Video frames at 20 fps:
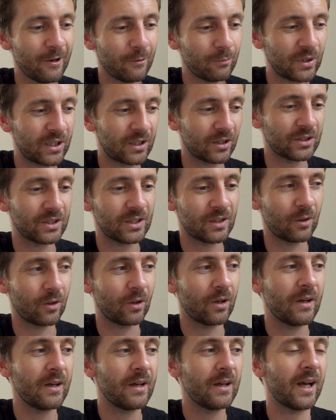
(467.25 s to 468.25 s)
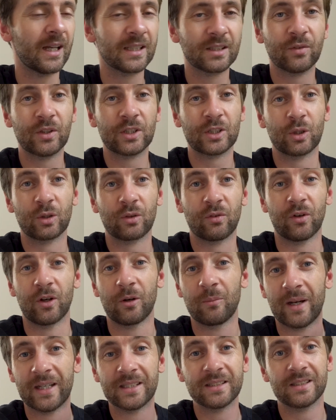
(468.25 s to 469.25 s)
because, you know, as a
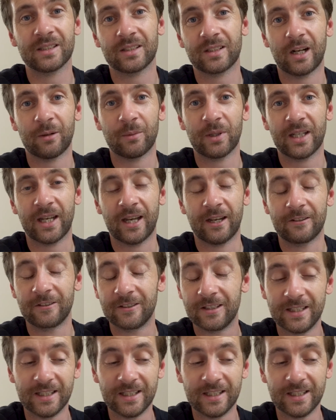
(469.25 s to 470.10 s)
photographer, my Instagram account